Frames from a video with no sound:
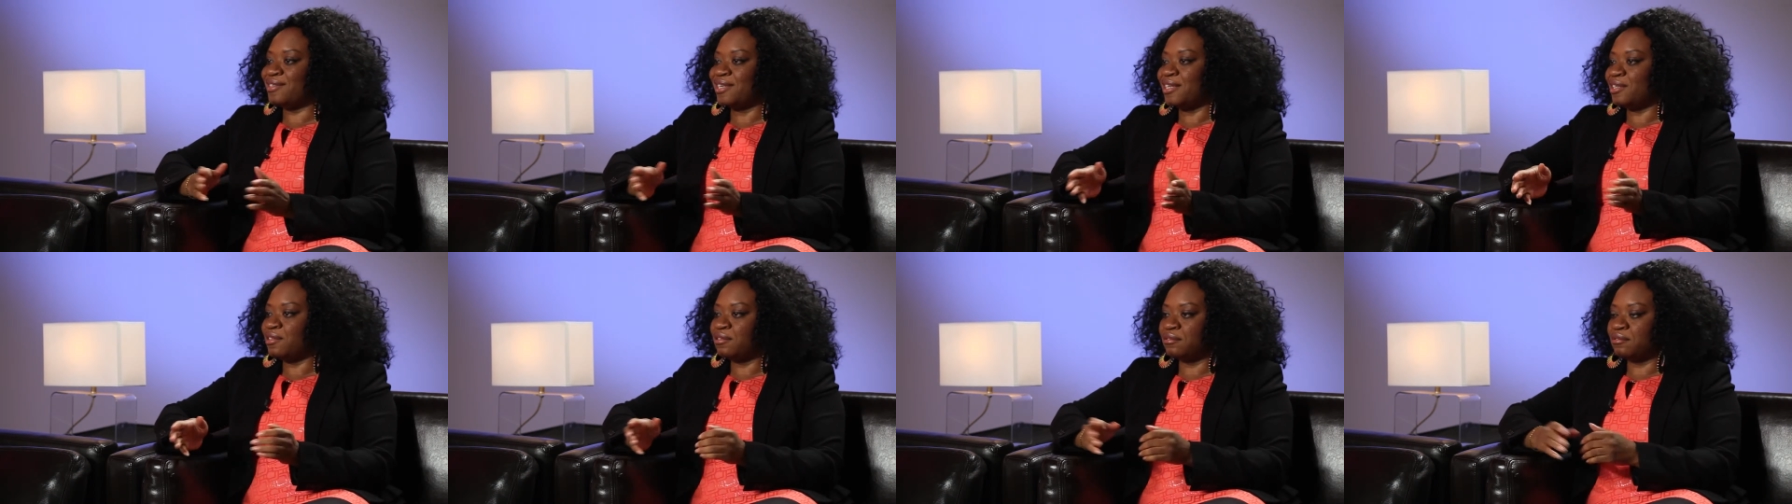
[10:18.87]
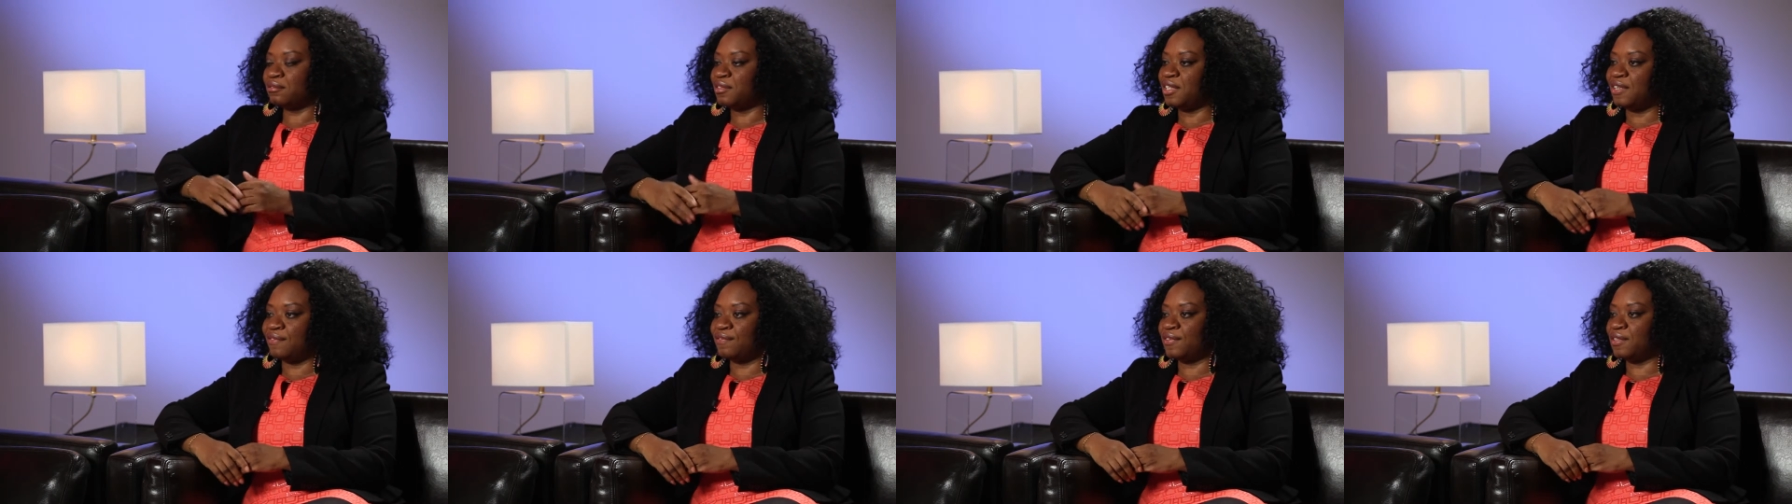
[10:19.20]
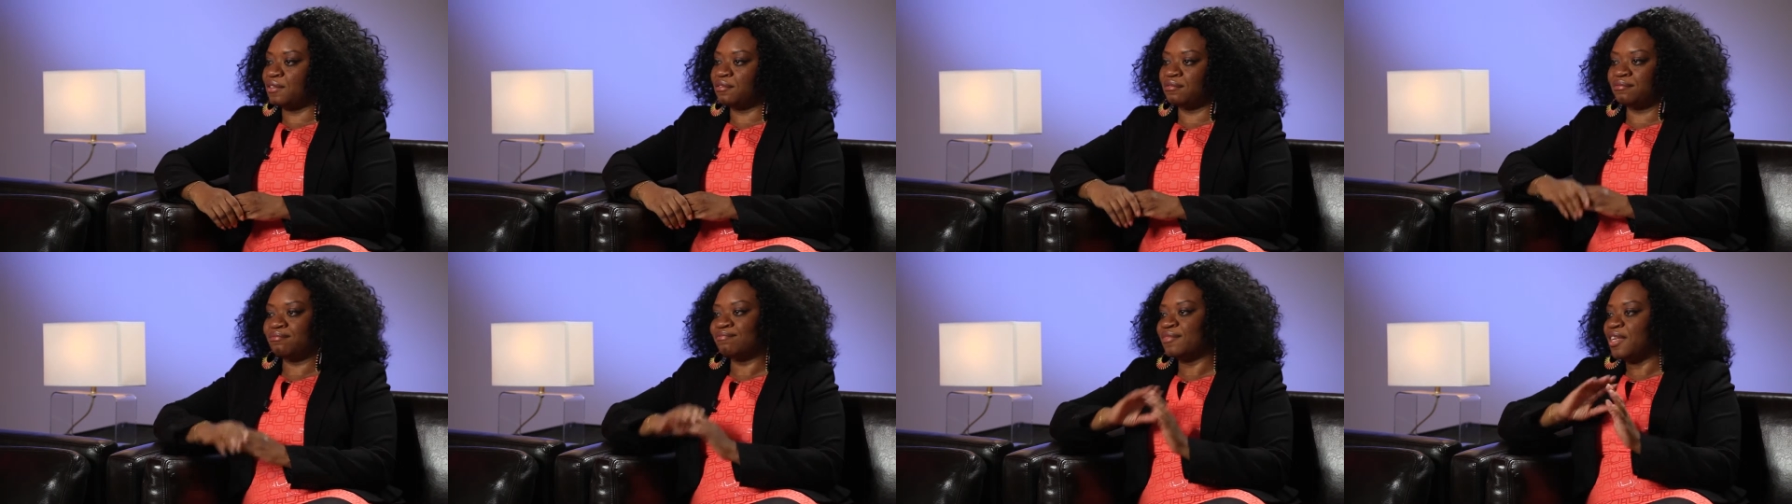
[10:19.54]

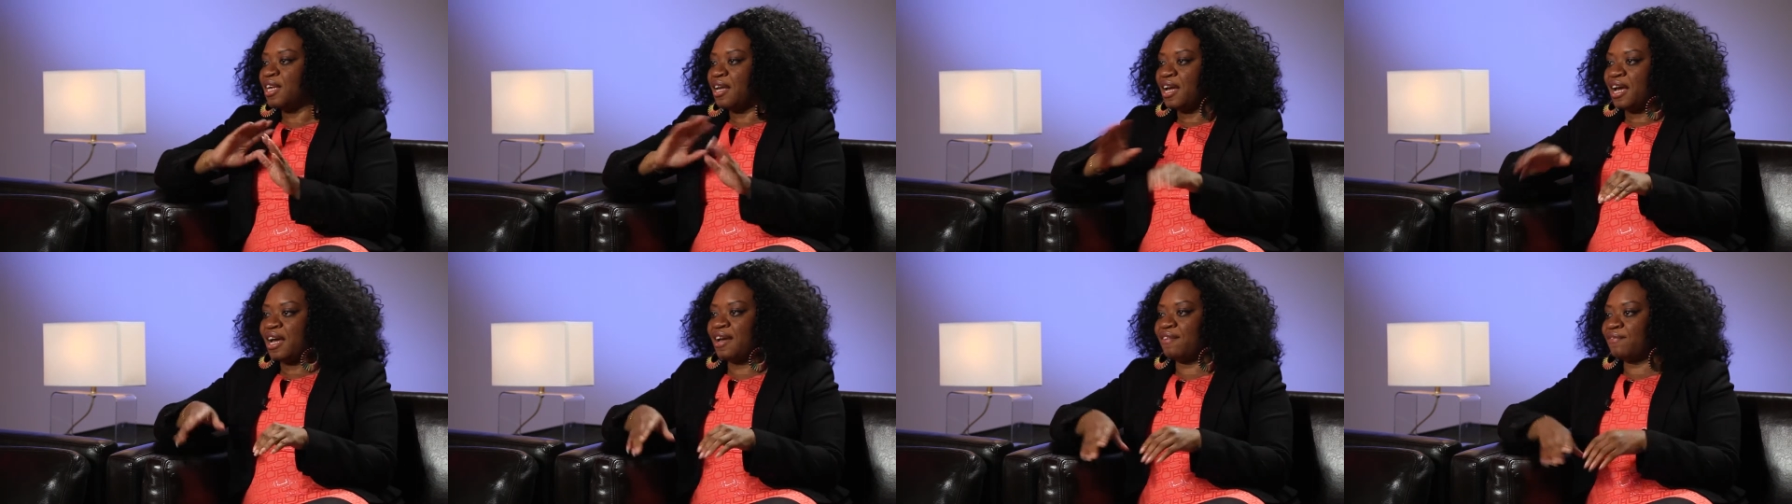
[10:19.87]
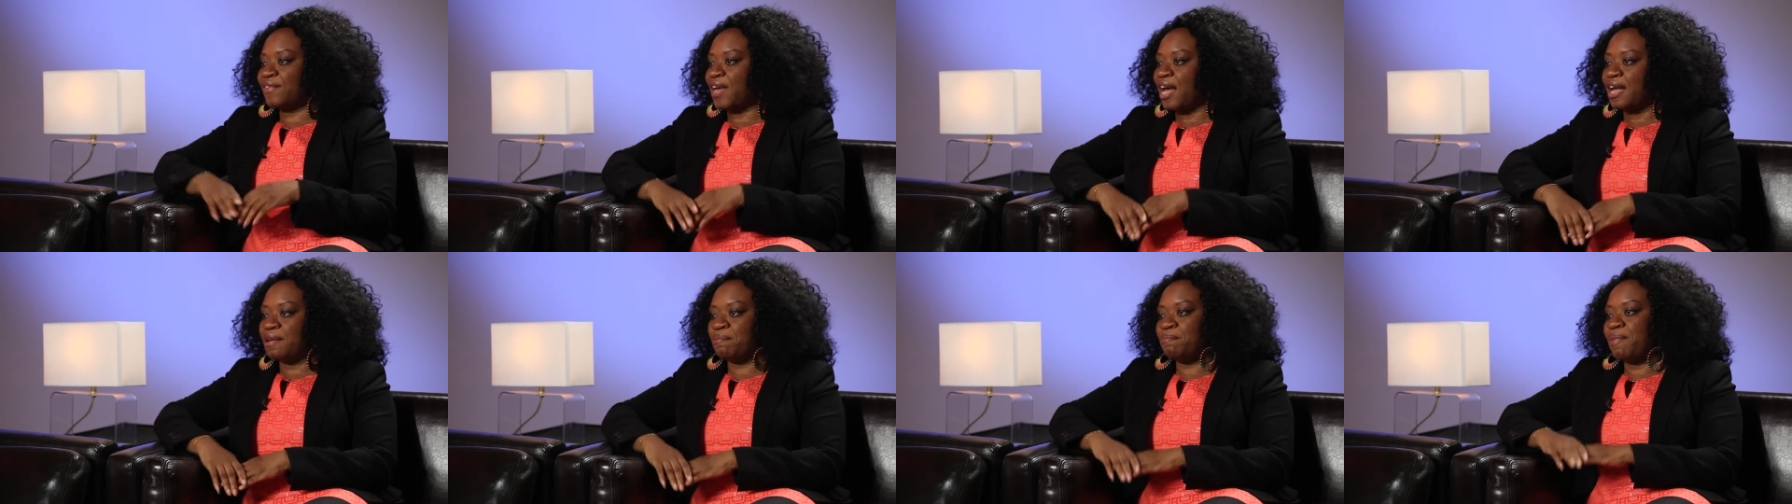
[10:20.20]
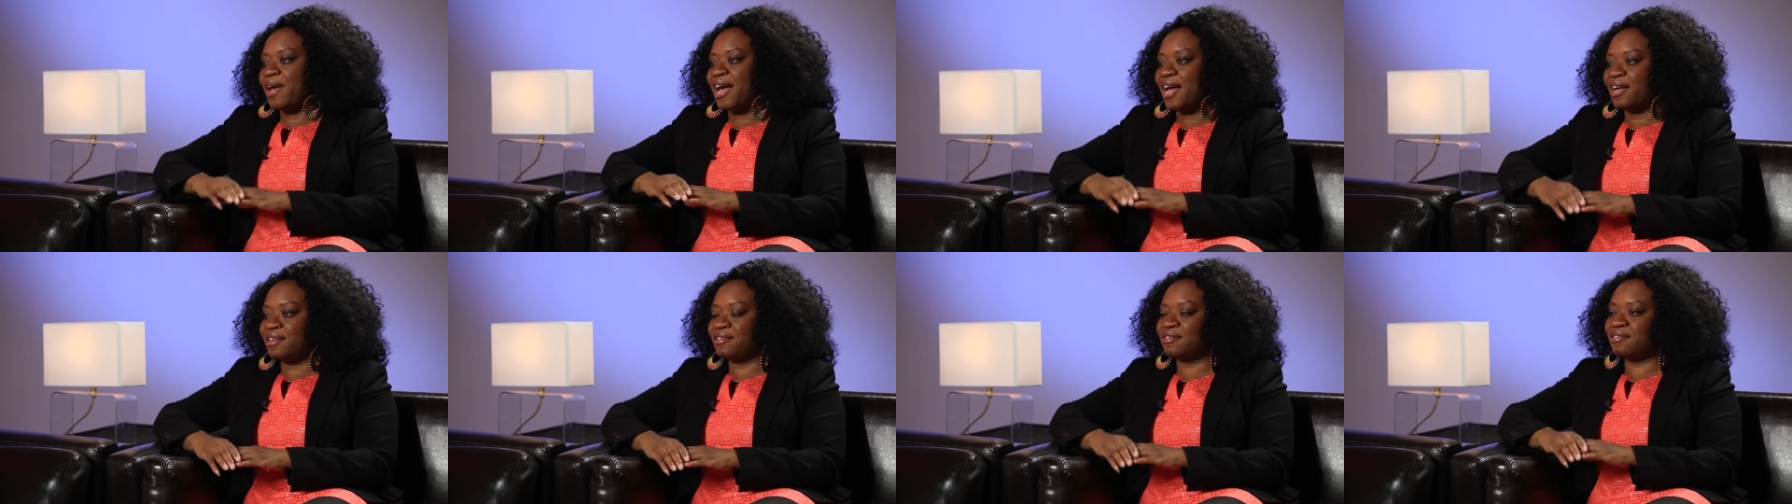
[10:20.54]
I've gotten
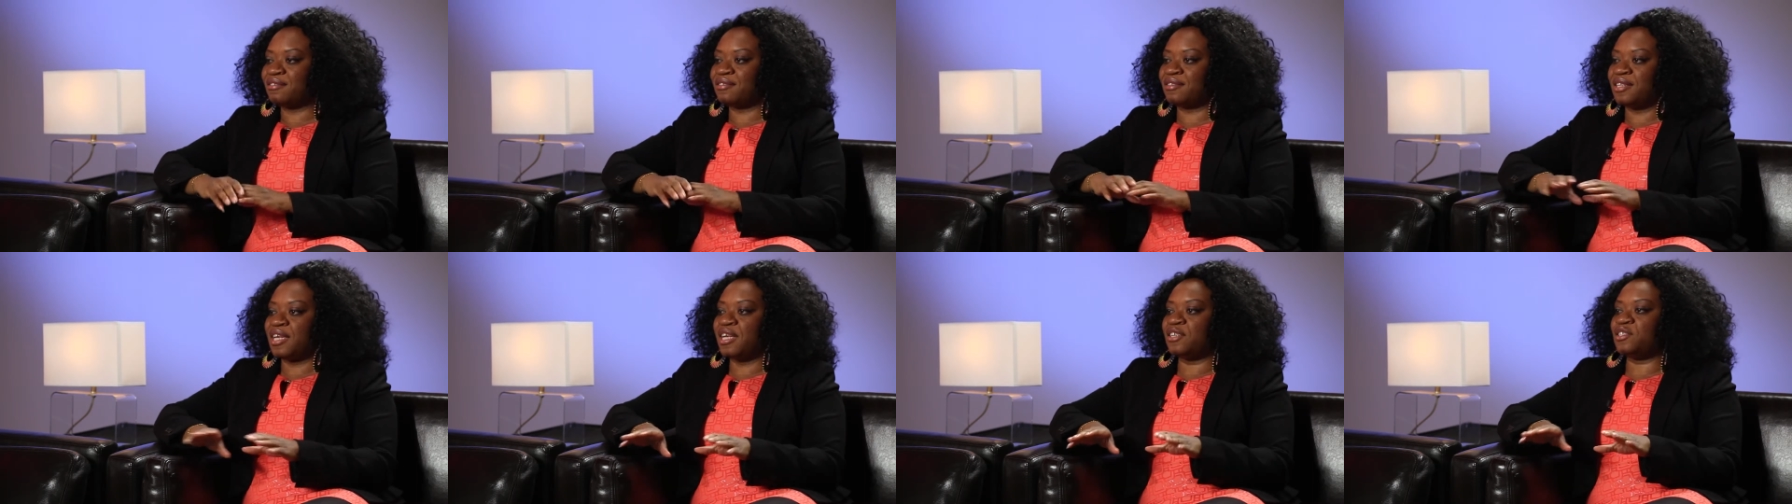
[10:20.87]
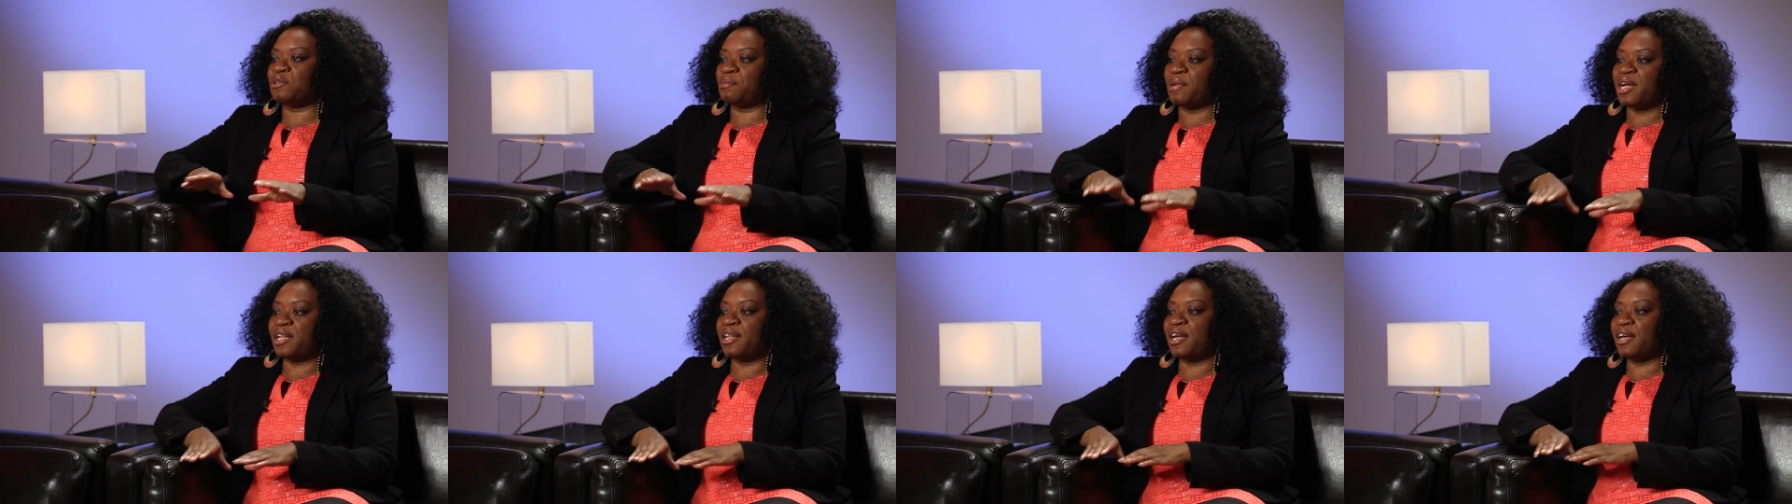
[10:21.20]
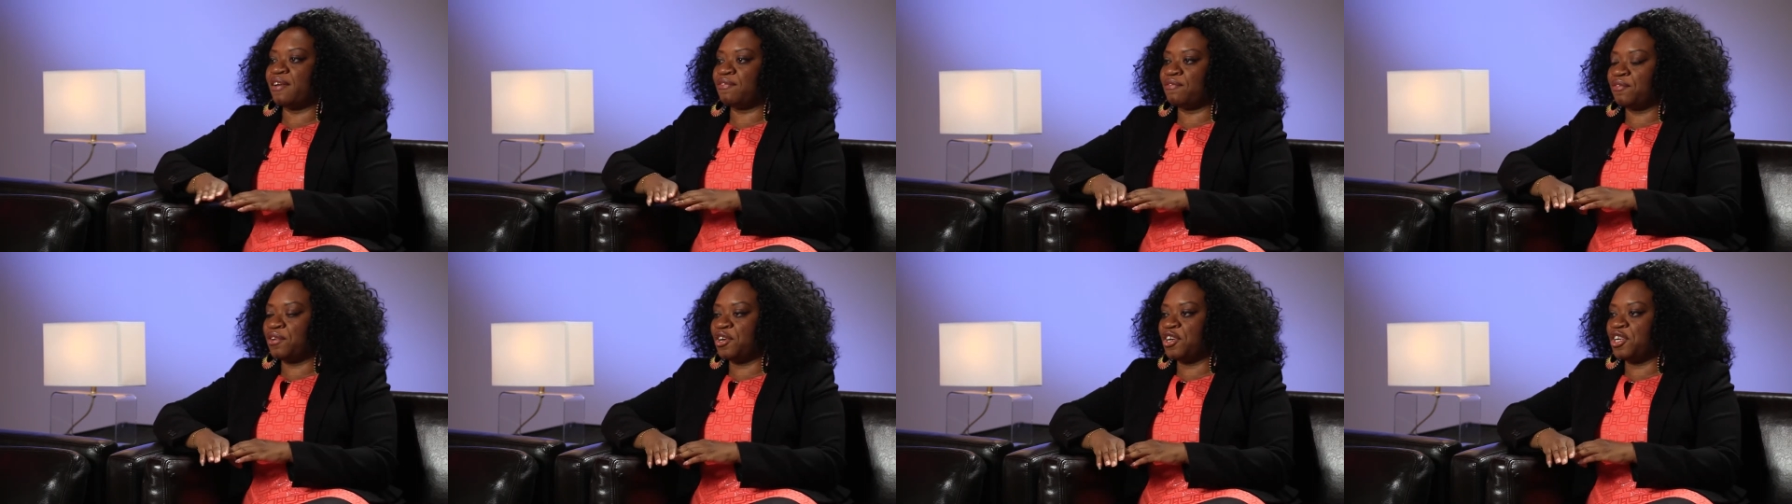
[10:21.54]
past the stage in my
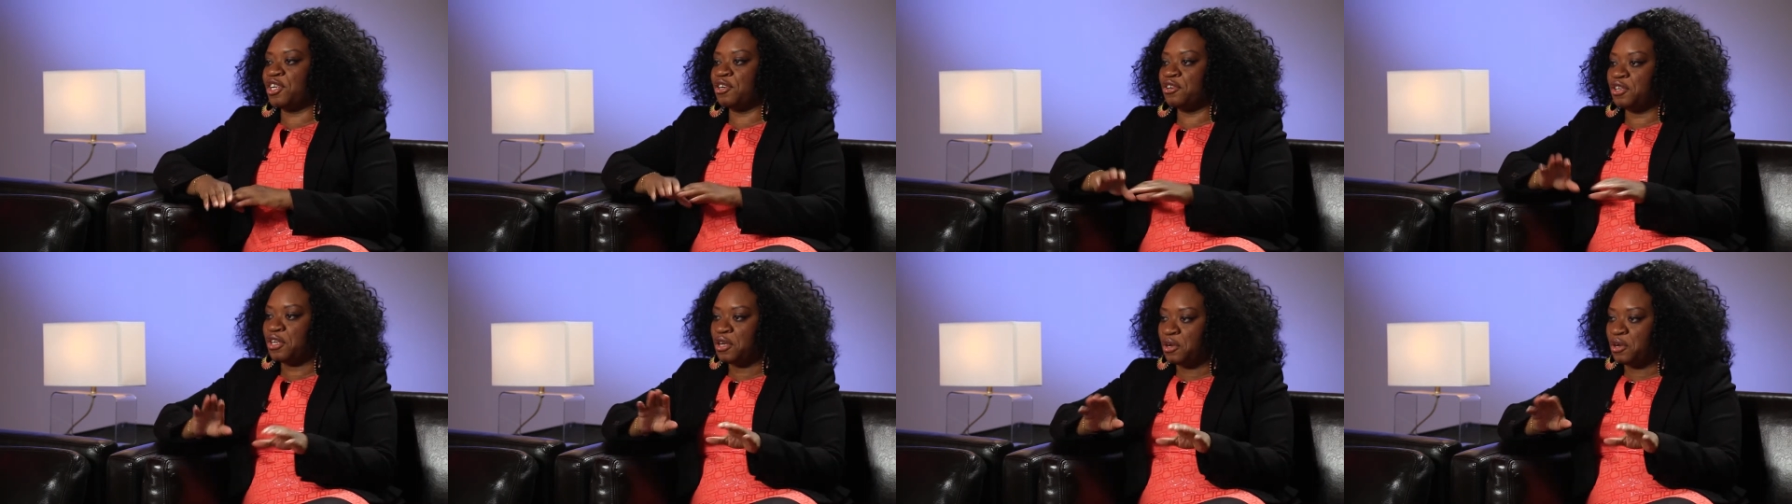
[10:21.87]
life where your